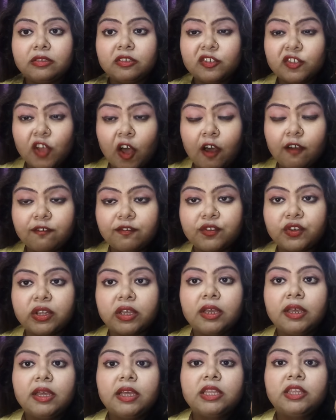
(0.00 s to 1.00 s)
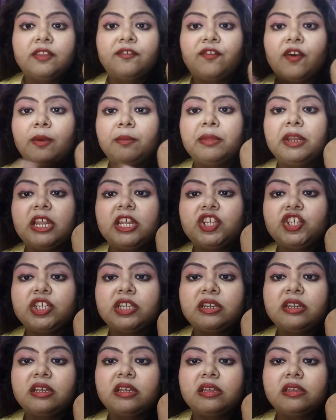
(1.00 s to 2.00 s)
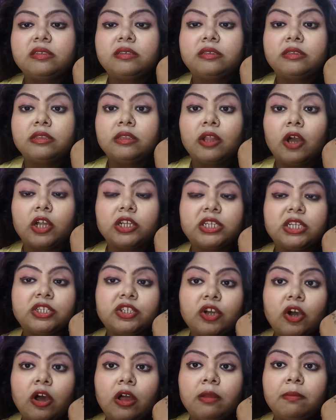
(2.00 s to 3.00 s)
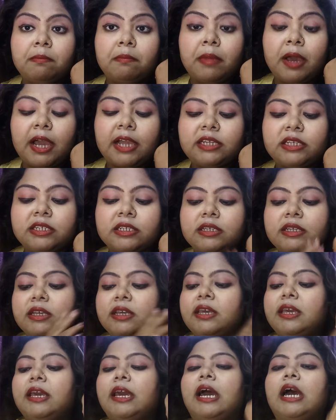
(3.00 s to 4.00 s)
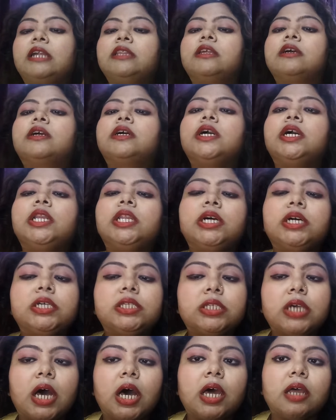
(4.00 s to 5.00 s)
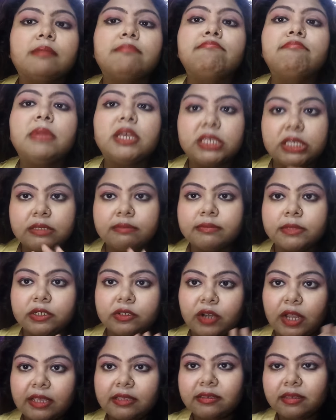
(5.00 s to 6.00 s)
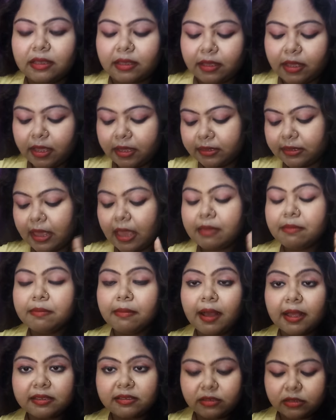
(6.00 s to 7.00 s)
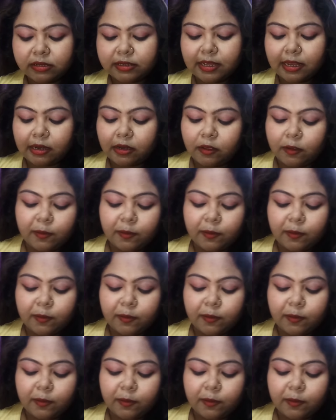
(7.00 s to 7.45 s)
soft, the formulation is not at all matte, and the colors are mesmerizing, guys. I must tell